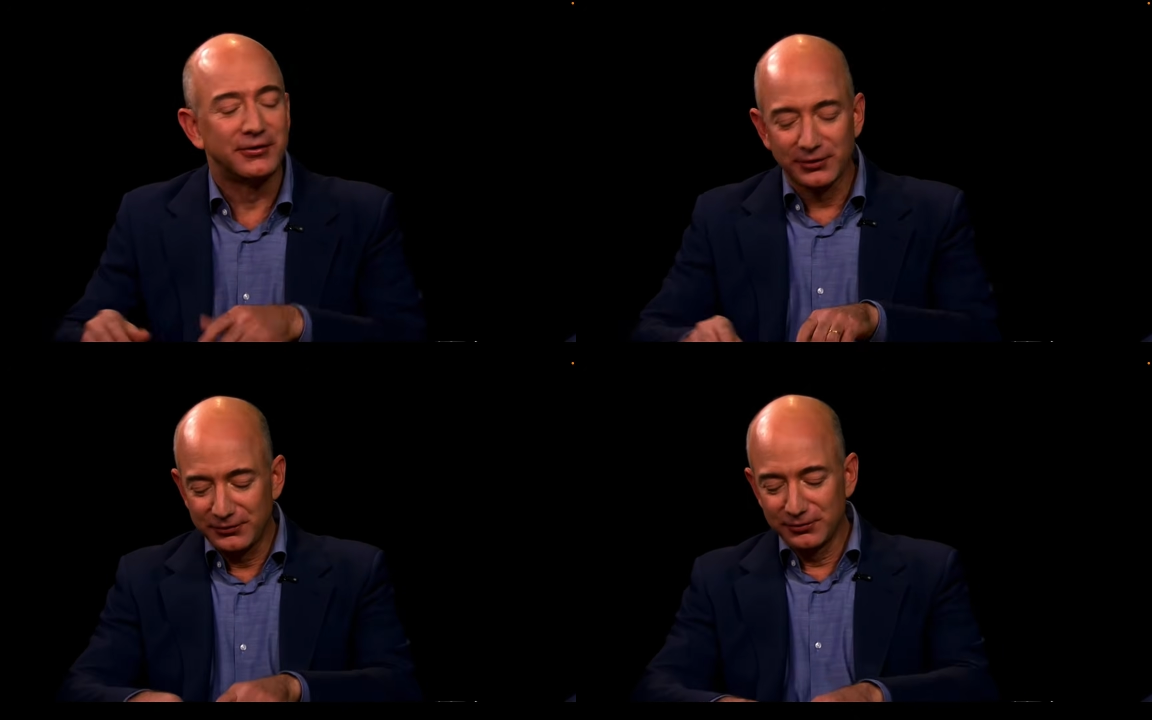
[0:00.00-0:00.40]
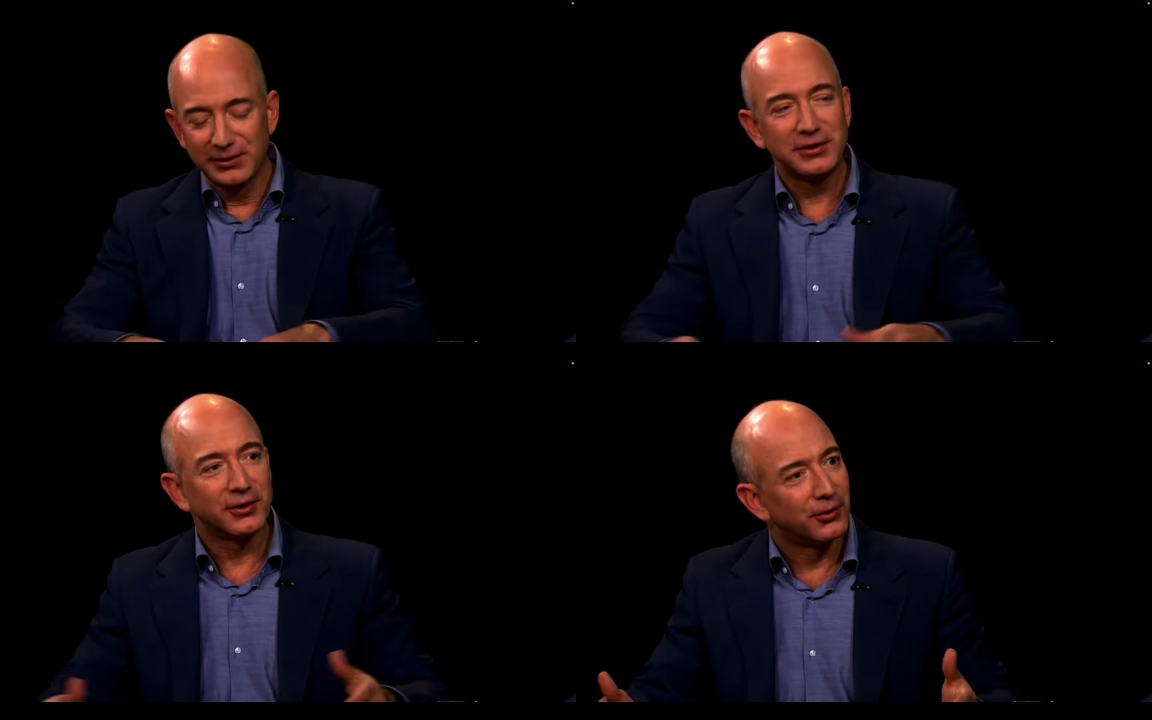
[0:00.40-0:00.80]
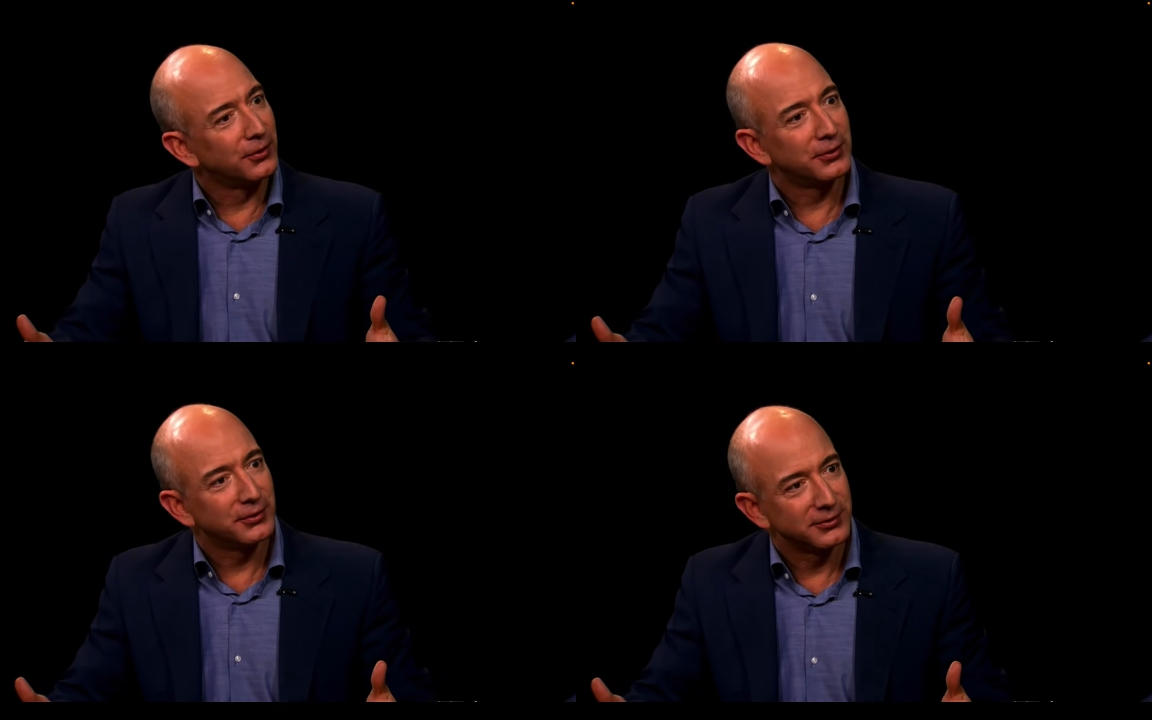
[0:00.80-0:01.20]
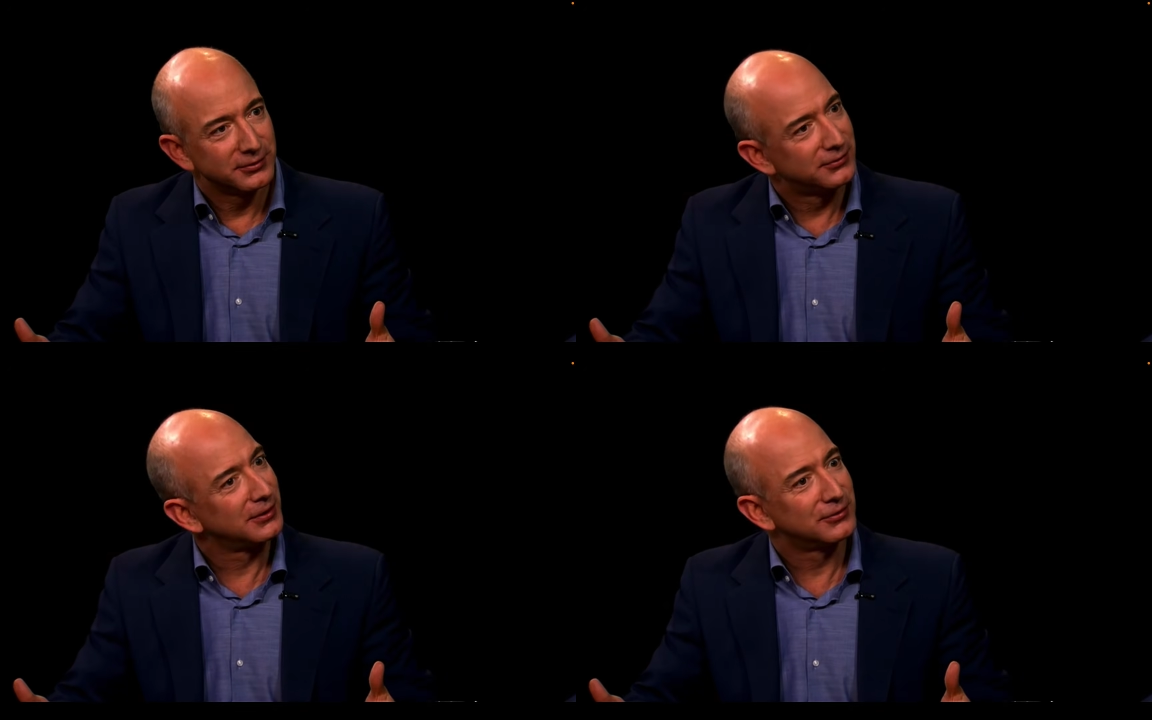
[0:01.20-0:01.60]
And so if you read the whole
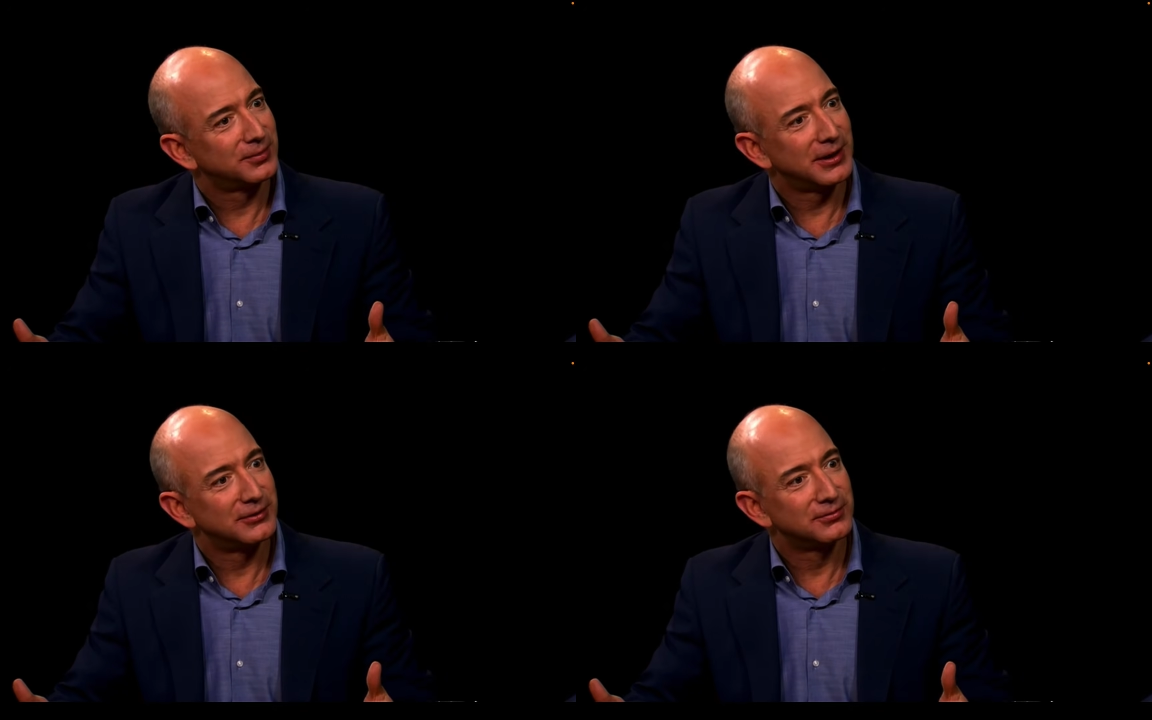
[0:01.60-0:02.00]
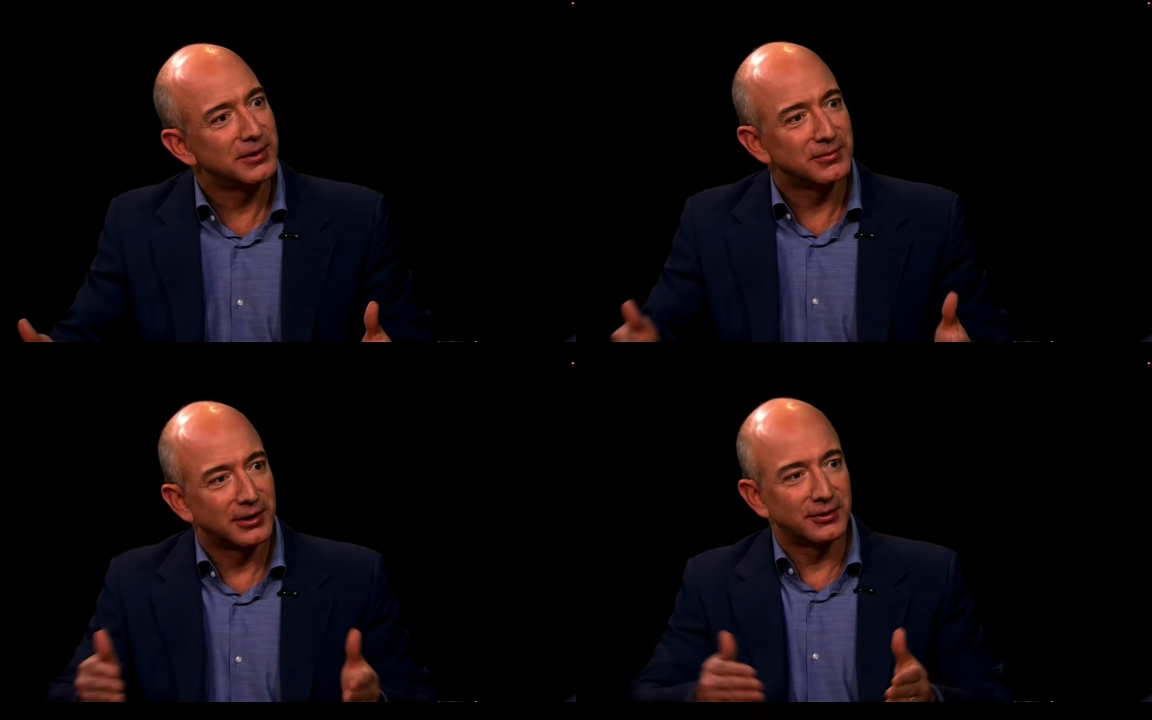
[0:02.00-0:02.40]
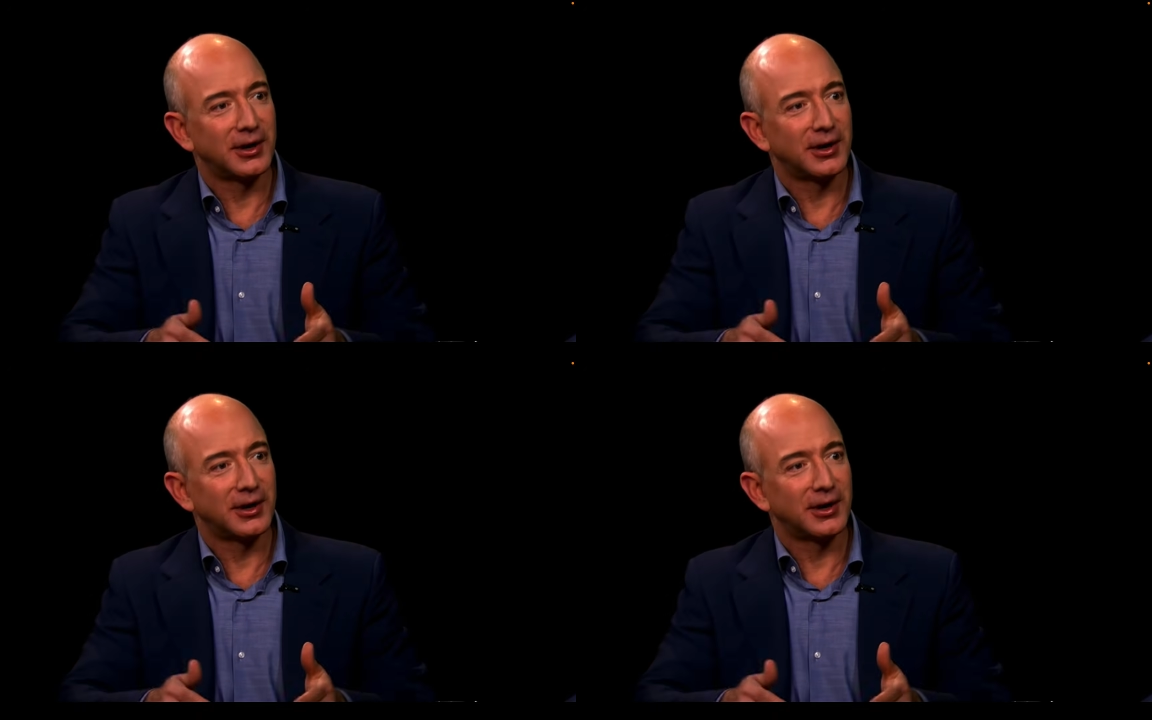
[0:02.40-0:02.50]
6-page memo,